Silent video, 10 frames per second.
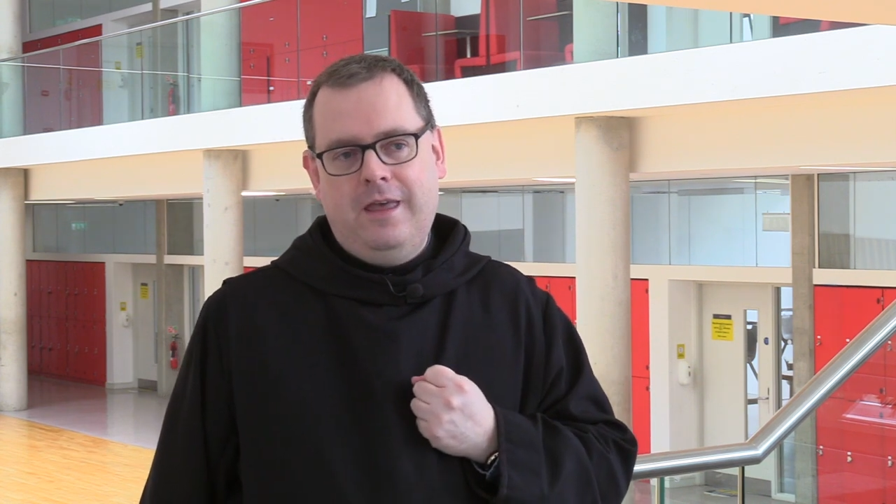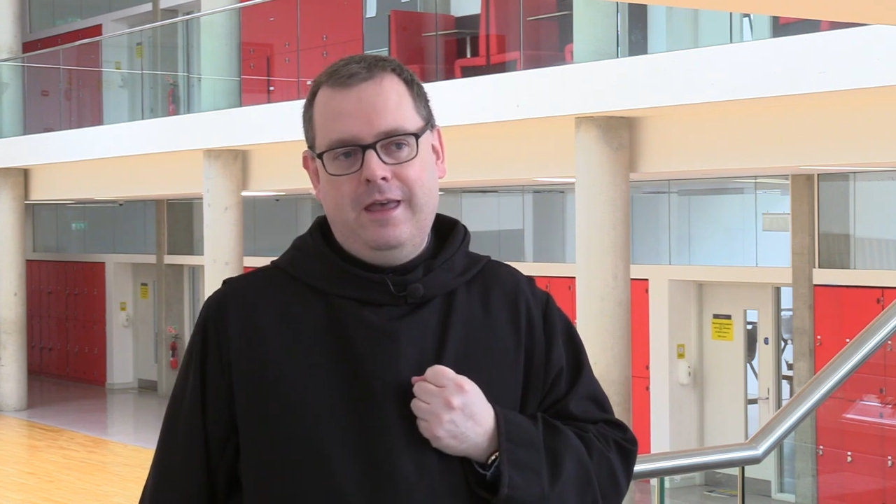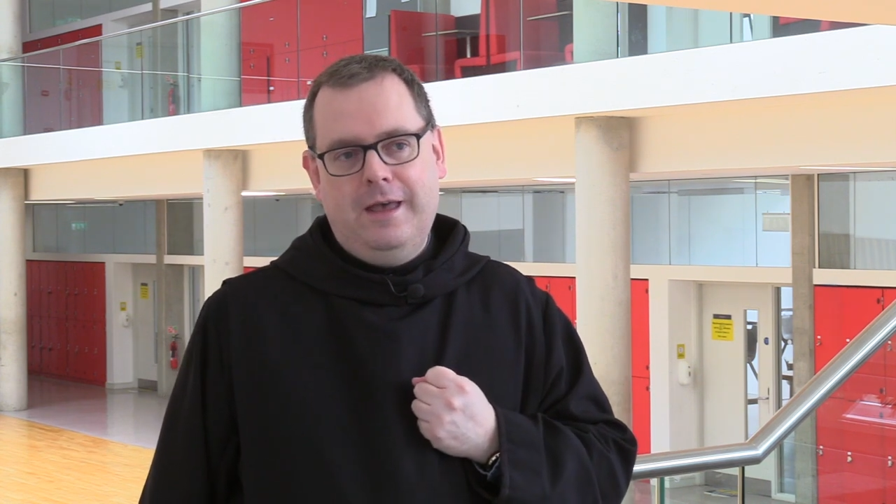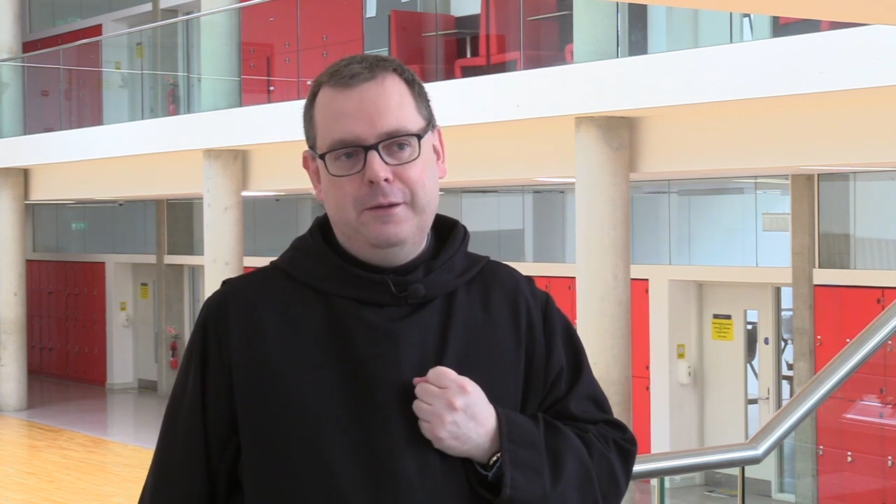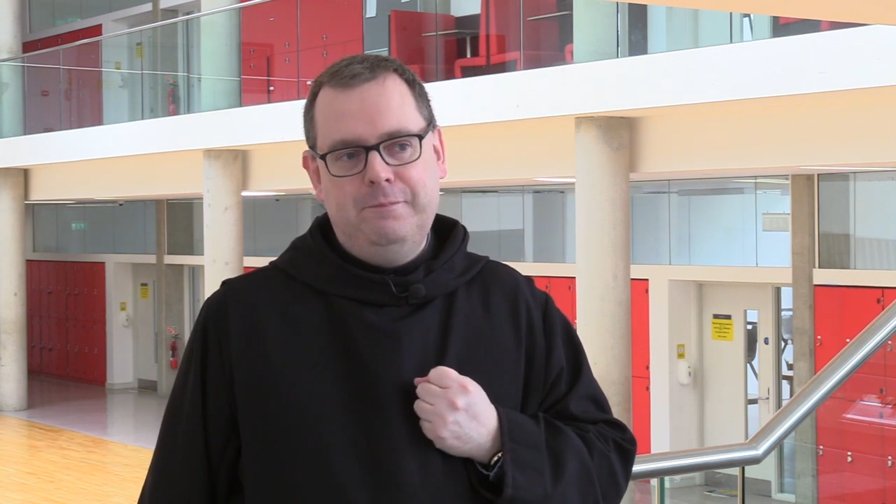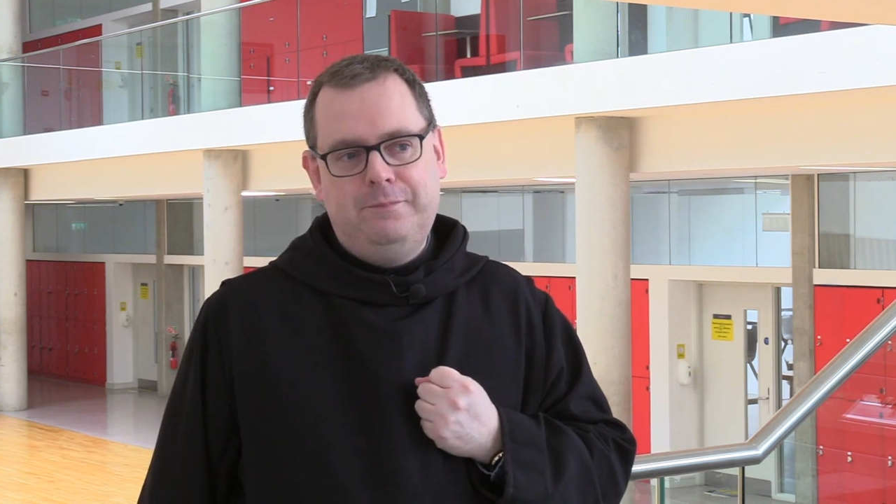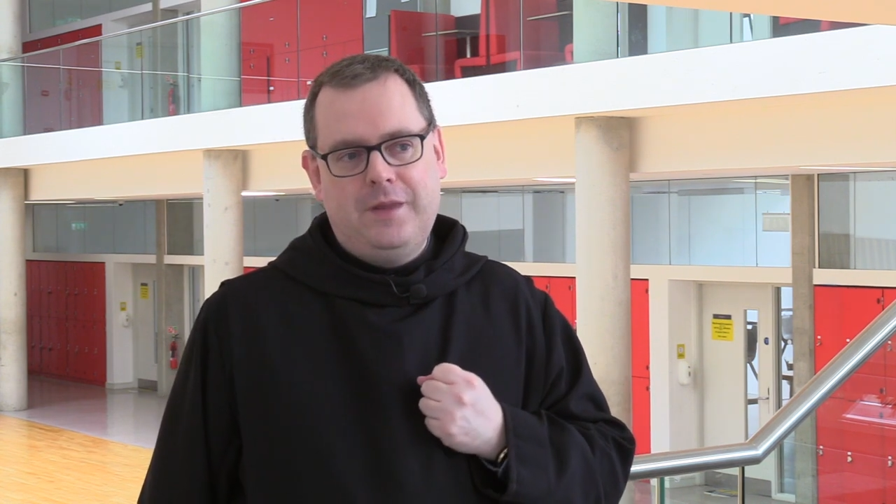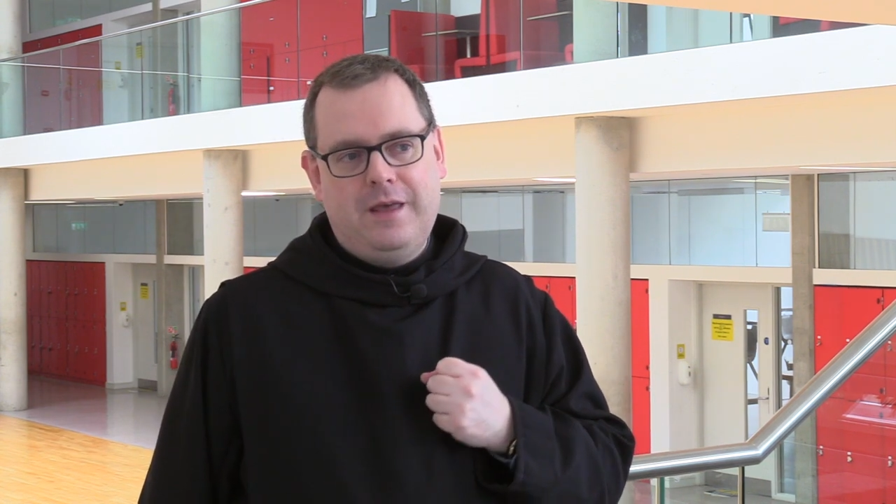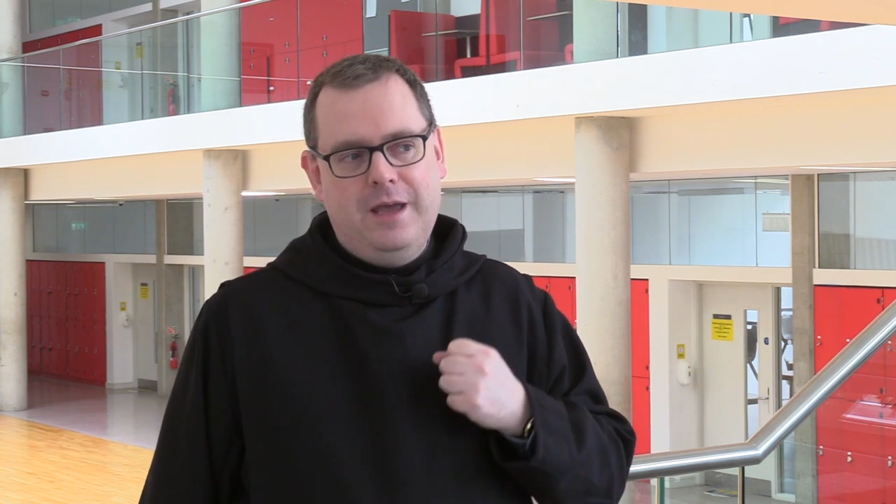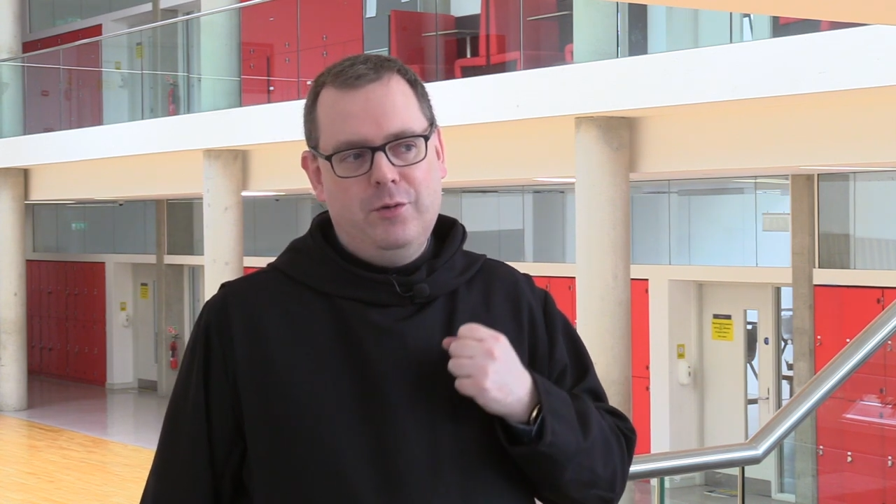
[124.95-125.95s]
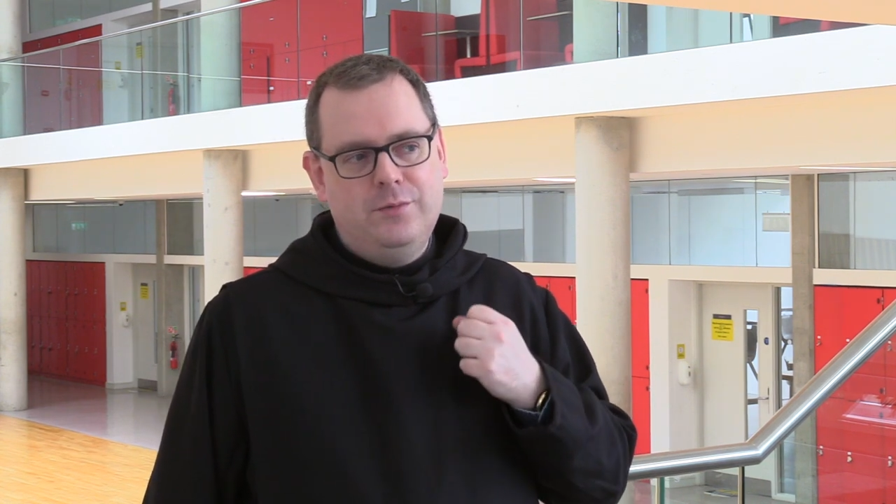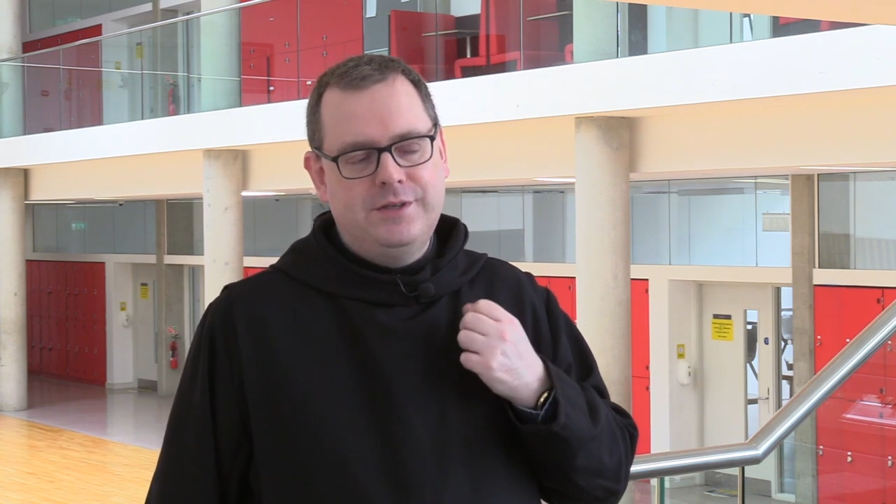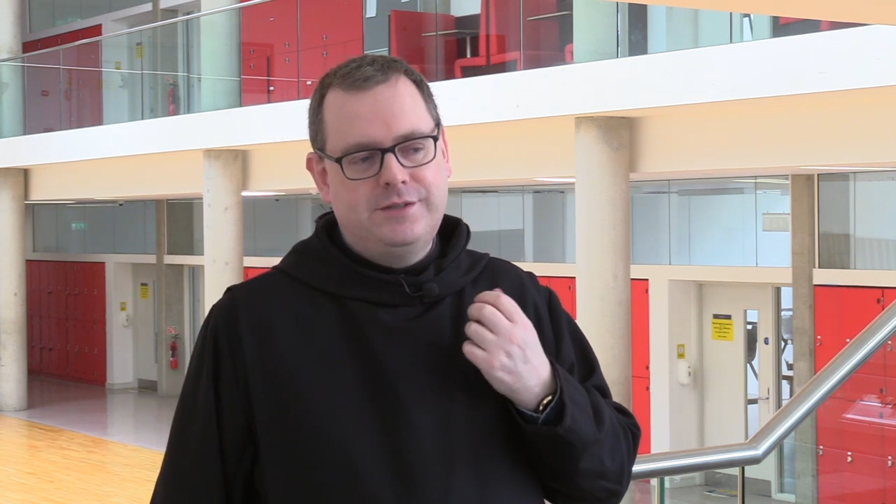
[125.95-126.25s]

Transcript: I'm always